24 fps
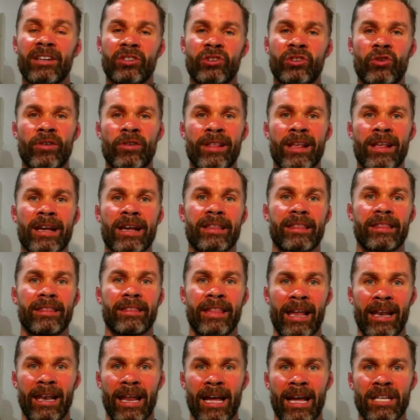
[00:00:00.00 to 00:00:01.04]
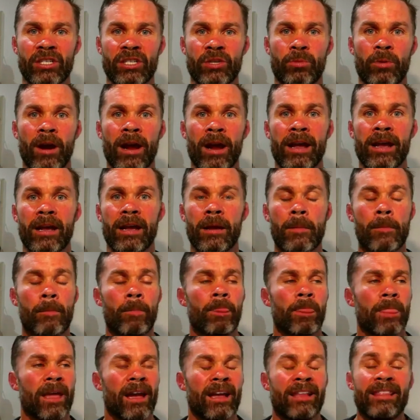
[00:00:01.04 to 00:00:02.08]
during their lunch break.
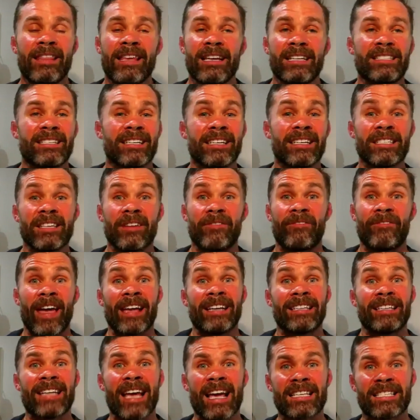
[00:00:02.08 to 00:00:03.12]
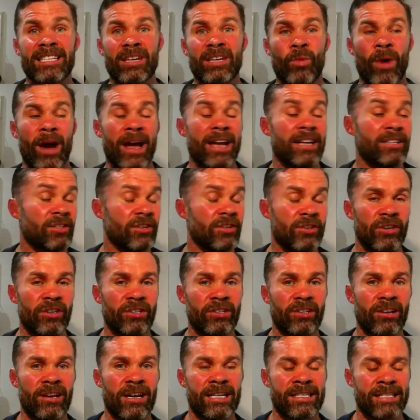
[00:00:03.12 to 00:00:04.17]
And this is a fantastic way to
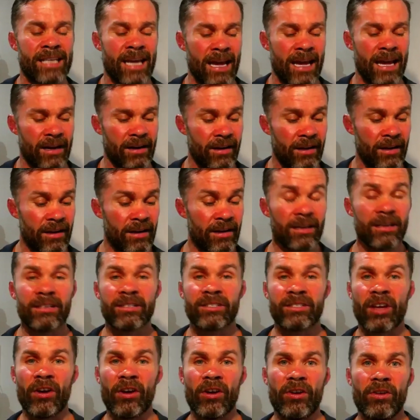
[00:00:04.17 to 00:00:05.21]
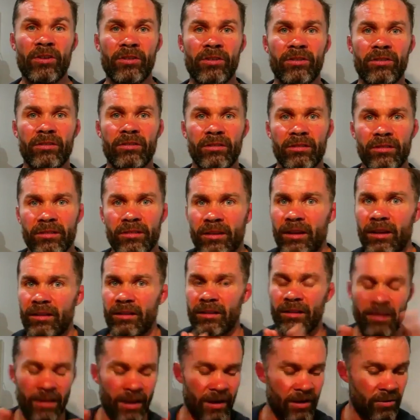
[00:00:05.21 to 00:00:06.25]
utilize that. So,
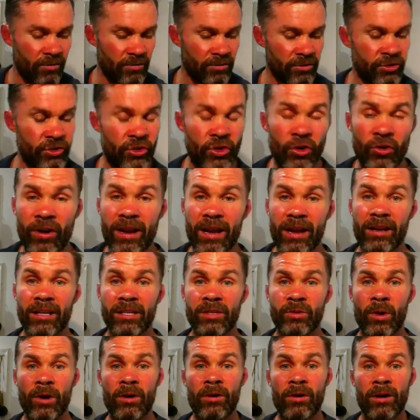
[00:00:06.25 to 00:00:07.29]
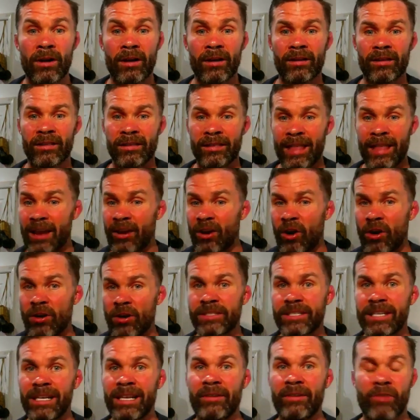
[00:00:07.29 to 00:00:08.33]
like, during it as well, they're
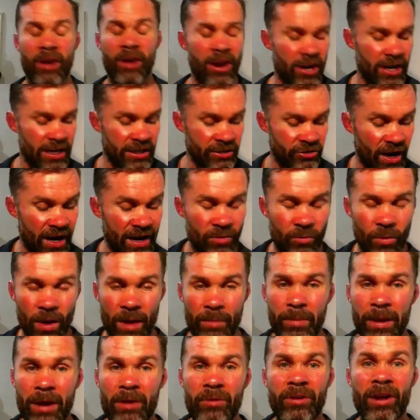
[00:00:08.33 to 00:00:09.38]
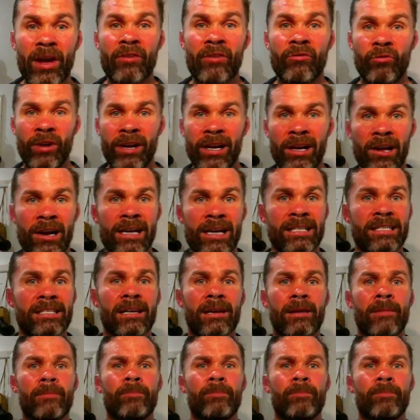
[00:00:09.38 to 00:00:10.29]
constantly rehydrating, where people don't realize